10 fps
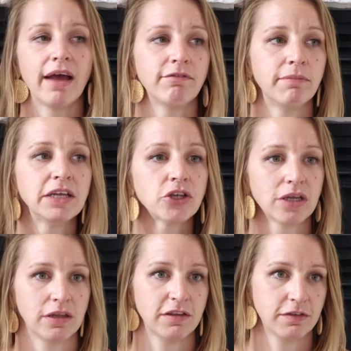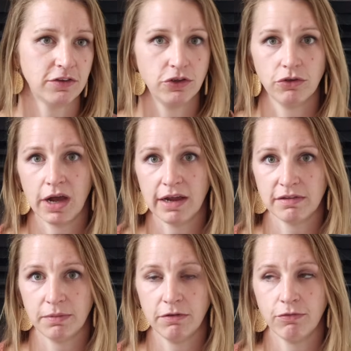I've mentioned this to you
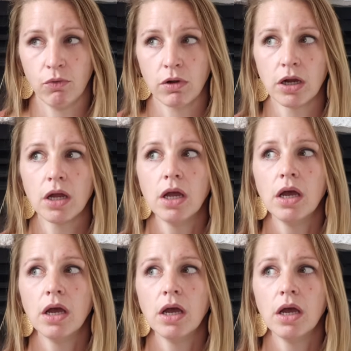guys before,